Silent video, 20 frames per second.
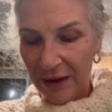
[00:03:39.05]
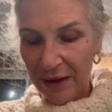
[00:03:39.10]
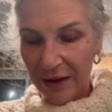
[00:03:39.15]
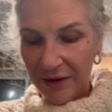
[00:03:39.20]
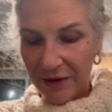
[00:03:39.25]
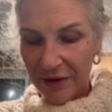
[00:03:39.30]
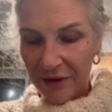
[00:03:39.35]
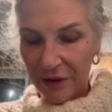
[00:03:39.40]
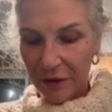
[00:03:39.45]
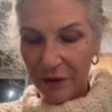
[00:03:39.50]

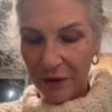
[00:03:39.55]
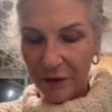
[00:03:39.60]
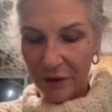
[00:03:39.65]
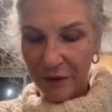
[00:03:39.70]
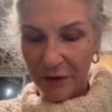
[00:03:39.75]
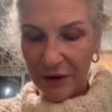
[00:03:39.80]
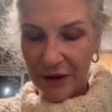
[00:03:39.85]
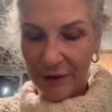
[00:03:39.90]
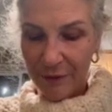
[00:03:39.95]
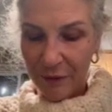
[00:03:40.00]
So
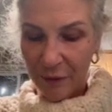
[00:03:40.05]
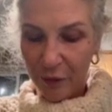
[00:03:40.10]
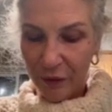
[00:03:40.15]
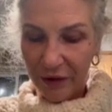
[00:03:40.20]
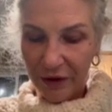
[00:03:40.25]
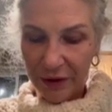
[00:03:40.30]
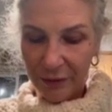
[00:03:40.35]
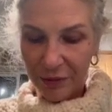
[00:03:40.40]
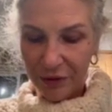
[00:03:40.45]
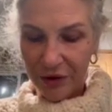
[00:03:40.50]
I
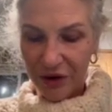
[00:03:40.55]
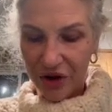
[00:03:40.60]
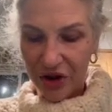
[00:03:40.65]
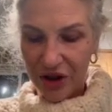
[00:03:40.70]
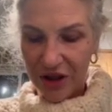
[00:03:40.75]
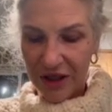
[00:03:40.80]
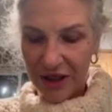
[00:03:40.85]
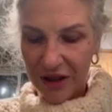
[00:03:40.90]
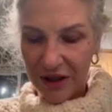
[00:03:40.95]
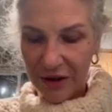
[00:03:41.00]
really
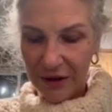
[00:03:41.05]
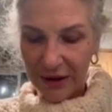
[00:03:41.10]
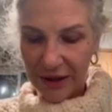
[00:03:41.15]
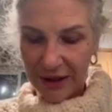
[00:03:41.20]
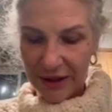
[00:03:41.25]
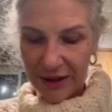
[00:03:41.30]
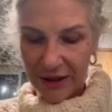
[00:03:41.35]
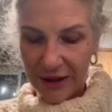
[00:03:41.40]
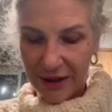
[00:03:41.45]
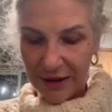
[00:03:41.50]
appreciate you
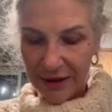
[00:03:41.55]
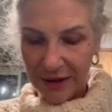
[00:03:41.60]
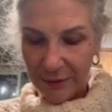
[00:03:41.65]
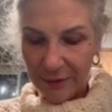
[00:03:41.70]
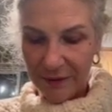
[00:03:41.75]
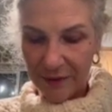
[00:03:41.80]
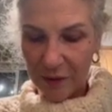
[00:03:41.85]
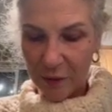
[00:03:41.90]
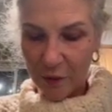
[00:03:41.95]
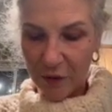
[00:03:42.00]
liking and
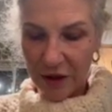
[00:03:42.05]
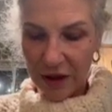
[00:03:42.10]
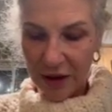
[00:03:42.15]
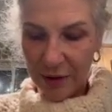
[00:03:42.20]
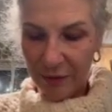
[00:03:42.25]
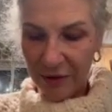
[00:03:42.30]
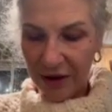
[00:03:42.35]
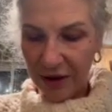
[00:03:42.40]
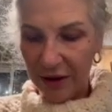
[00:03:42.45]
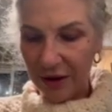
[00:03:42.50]

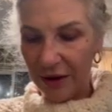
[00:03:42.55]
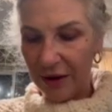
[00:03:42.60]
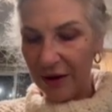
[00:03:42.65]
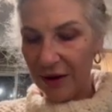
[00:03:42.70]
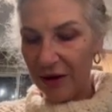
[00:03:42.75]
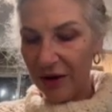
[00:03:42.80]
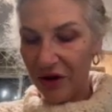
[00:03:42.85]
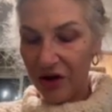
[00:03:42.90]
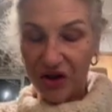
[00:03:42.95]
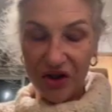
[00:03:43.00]
subscribing,
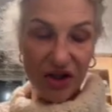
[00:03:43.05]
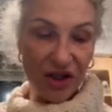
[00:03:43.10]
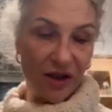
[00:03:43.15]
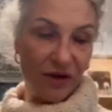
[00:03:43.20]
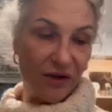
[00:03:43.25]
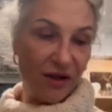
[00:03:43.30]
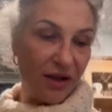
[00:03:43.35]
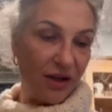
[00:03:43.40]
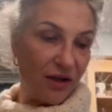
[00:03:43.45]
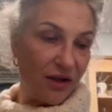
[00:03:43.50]

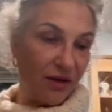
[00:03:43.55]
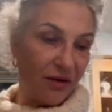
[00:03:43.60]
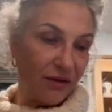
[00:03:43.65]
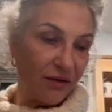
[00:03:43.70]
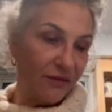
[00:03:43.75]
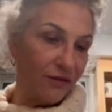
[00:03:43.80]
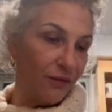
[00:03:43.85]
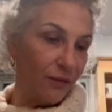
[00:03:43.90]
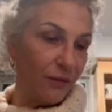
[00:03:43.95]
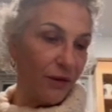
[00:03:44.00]
sharing
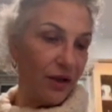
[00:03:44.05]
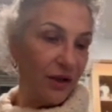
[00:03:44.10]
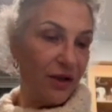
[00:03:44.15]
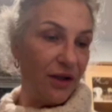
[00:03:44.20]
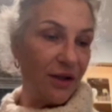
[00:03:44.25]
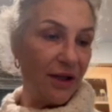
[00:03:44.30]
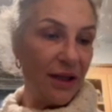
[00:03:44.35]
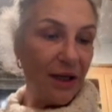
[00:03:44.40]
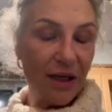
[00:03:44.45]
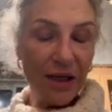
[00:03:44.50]
where you
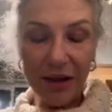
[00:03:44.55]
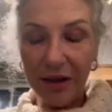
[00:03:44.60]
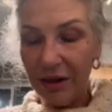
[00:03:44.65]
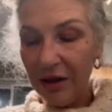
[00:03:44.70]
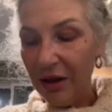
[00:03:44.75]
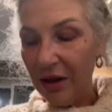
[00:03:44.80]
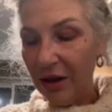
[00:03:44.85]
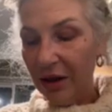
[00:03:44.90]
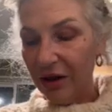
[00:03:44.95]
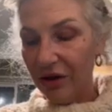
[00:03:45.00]
can,
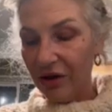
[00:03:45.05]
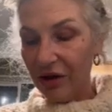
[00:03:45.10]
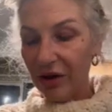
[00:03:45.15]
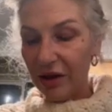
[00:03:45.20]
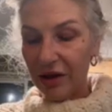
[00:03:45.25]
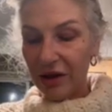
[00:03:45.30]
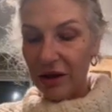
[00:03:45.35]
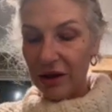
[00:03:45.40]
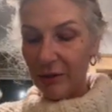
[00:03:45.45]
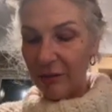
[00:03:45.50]

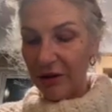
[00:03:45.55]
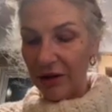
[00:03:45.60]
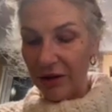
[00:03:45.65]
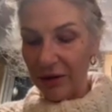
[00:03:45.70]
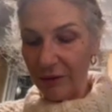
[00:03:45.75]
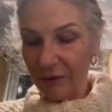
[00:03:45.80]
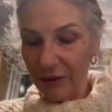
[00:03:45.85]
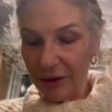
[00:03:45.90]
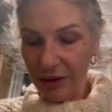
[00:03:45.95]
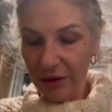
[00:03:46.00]
talking about
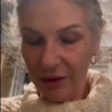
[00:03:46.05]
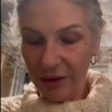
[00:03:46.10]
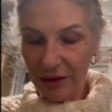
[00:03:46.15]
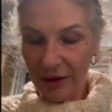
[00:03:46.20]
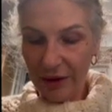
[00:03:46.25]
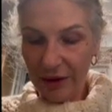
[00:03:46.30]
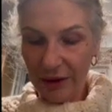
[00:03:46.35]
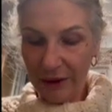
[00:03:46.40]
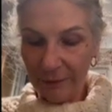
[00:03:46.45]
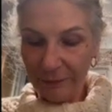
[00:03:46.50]
it where you
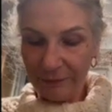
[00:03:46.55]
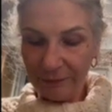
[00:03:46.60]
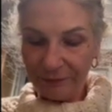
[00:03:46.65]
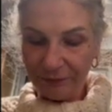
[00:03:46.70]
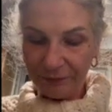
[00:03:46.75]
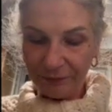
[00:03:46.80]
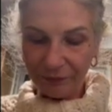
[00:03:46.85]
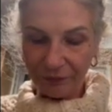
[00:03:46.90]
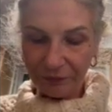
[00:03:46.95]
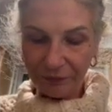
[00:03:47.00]
can.
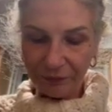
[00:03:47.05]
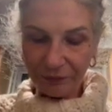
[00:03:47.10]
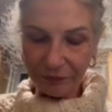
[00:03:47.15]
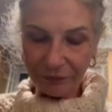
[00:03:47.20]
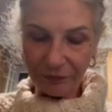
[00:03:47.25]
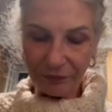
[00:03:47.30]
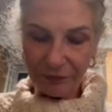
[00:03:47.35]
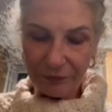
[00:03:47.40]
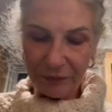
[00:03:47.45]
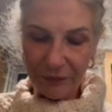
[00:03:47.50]

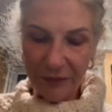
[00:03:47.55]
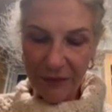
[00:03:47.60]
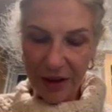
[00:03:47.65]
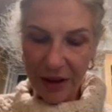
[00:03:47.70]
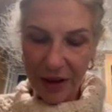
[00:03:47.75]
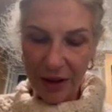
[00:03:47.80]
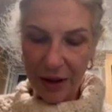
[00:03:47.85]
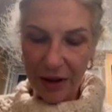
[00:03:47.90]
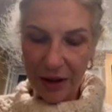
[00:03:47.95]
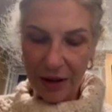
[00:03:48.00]

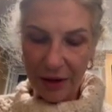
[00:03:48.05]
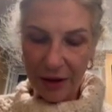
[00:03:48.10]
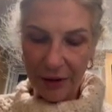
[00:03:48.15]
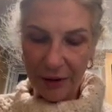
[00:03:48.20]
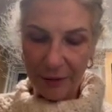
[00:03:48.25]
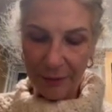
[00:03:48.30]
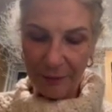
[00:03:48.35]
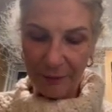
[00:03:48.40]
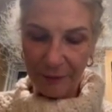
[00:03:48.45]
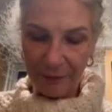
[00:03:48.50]

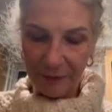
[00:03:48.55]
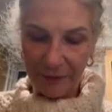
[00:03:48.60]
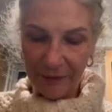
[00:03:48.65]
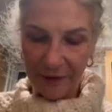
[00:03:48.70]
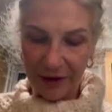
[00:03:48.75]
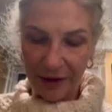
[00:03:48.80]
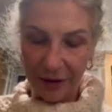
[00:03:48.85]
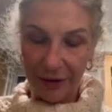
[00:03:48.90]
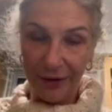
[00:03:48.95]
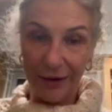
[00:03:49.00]

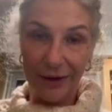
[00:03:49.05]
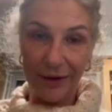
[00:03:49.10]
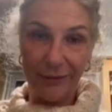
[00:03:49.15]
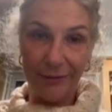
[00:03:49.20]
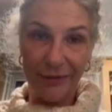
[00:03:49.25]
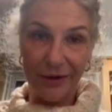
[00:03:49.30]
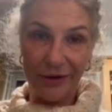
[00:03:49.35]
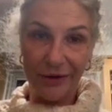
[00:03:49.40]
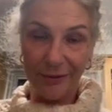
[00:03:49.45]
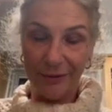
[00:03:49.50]
Got a lot of
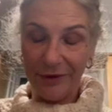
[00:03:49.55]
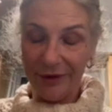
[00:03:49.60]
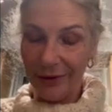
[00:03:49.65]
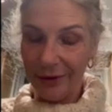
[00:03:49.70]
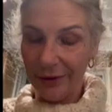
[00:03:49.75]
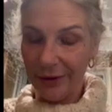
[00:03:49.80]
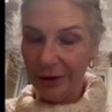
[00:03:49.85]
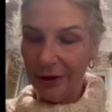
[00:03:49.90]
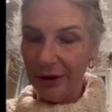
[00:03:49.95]
mushrooms here.